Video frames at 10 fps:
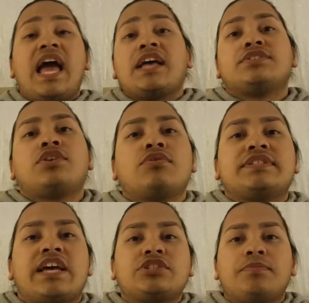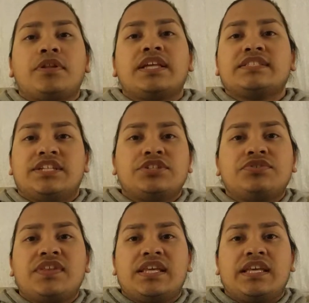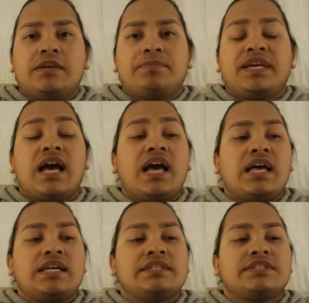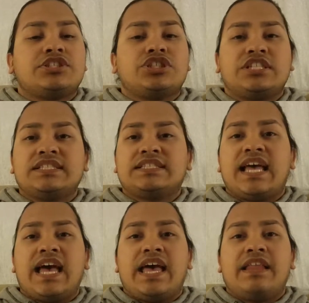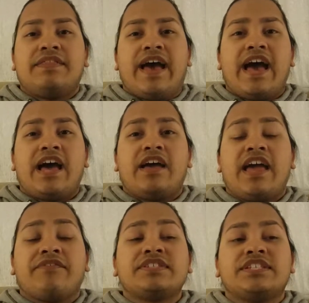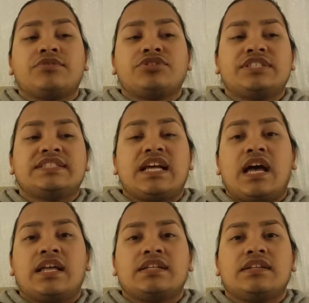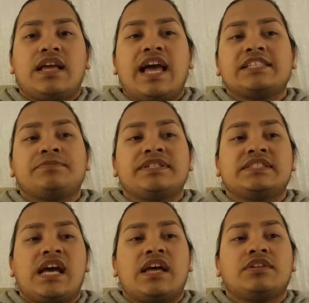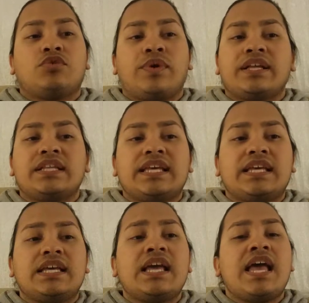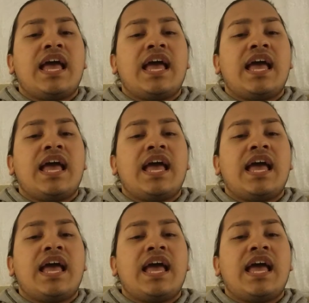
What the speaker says: so Sandra Bullock didn't do the heat because she said that every sequel she's done has been done quickly